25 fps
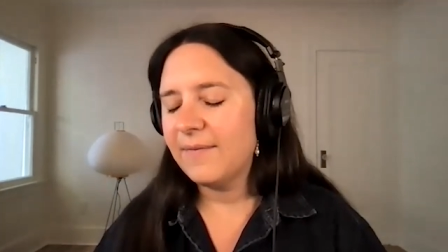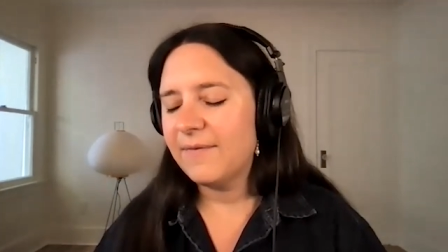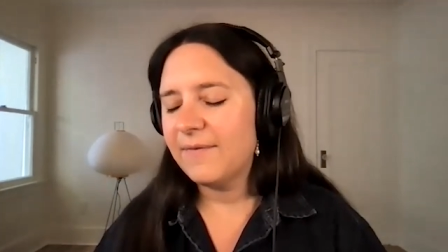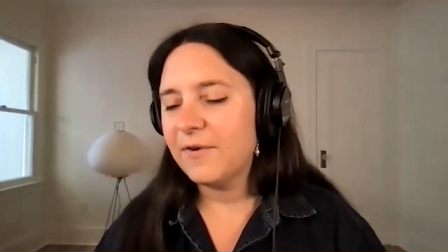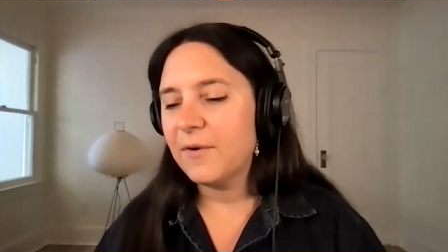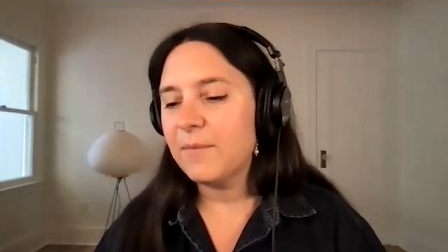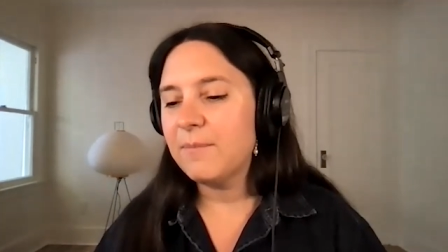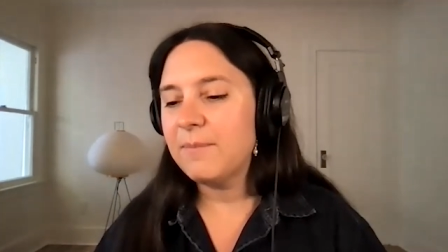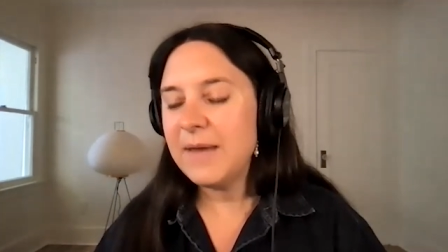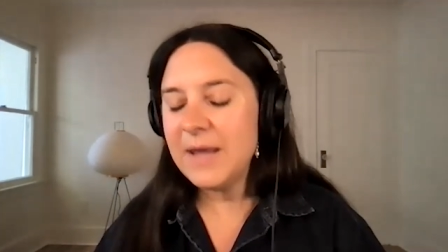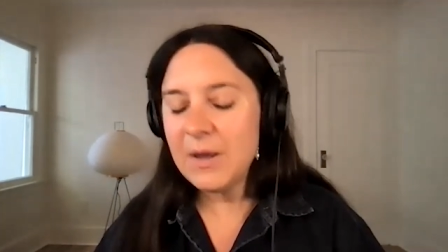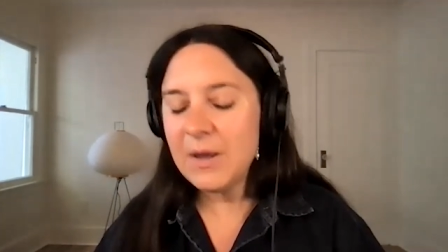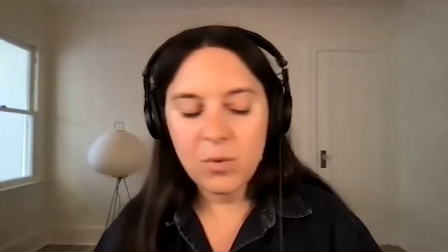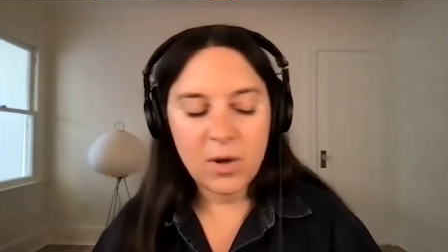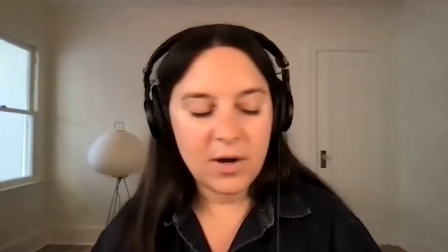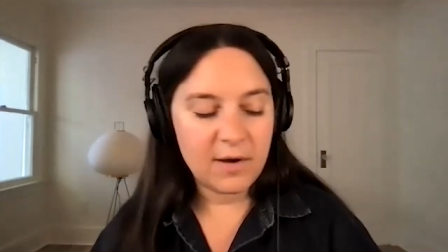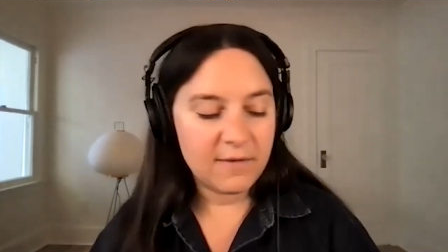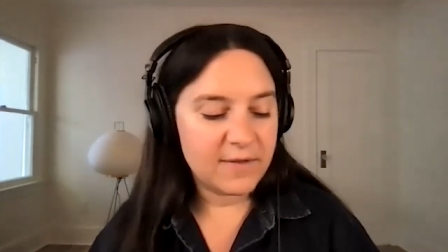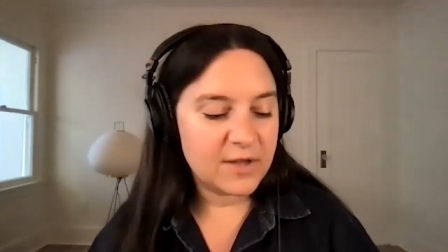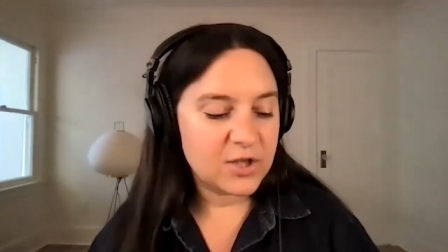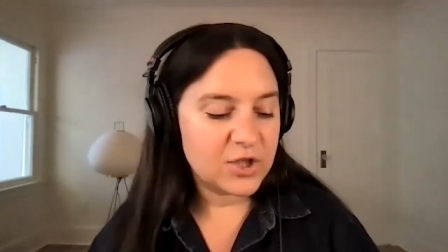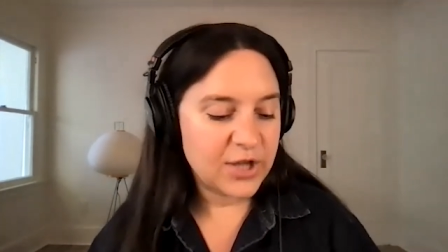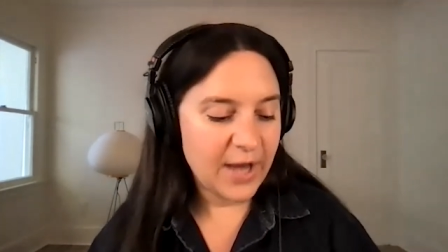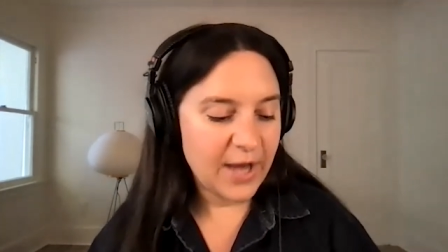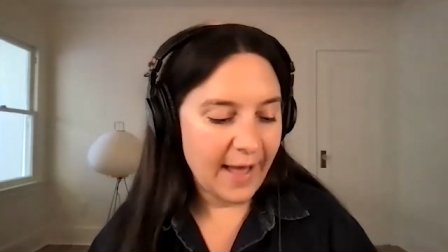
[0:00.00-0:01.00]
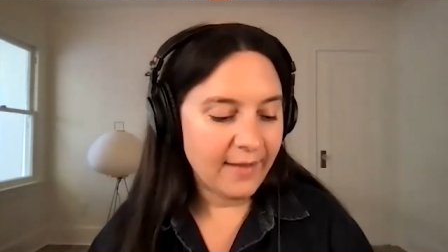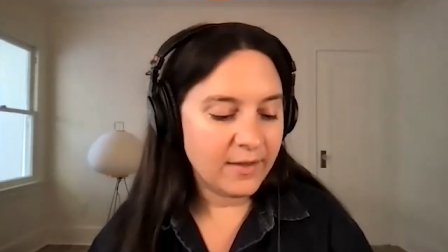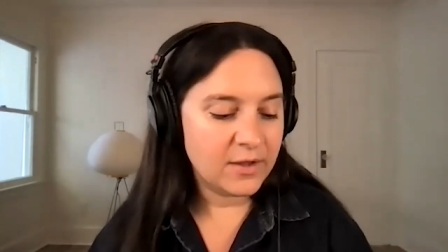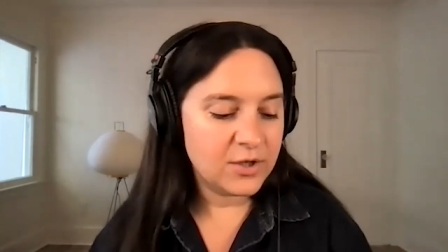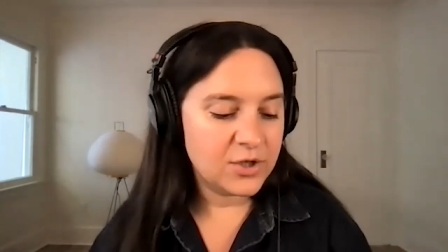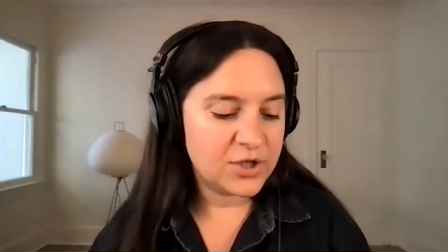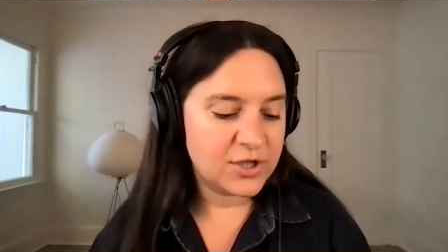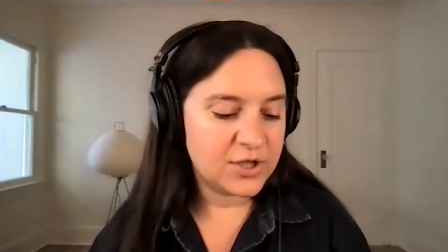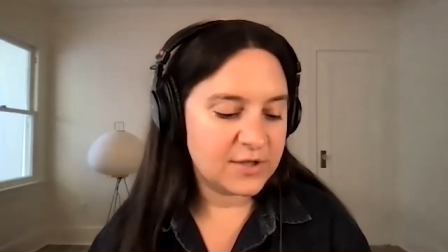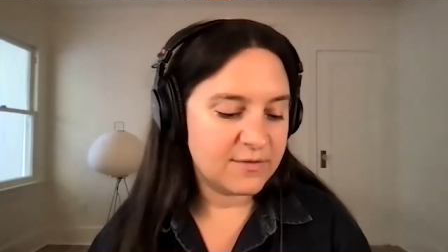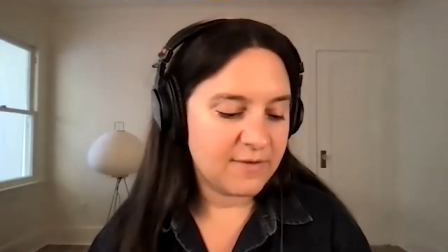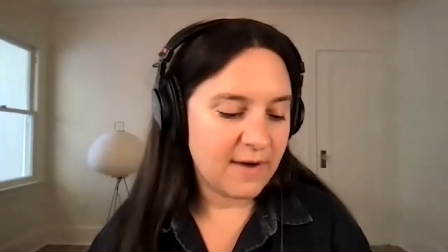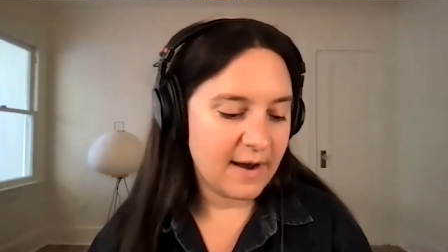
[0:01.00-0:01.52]
for me, one of the
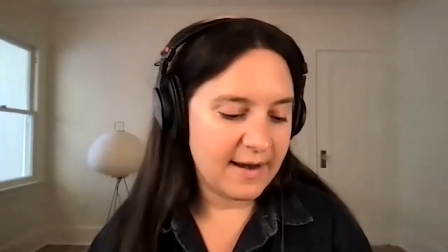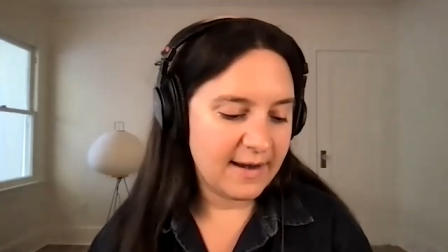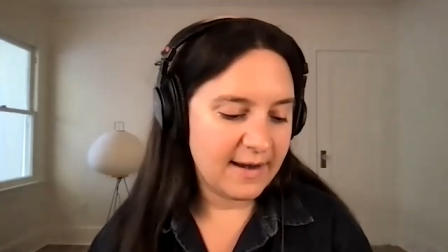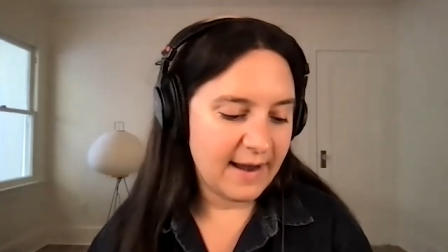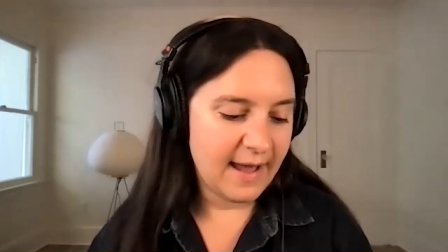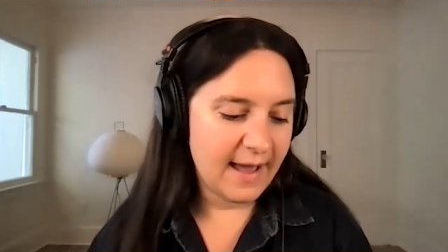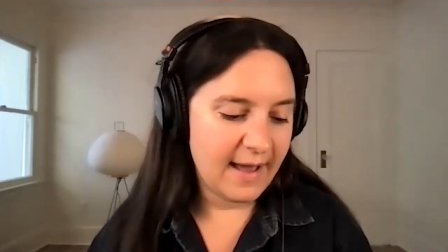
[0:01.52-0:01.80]
challenges right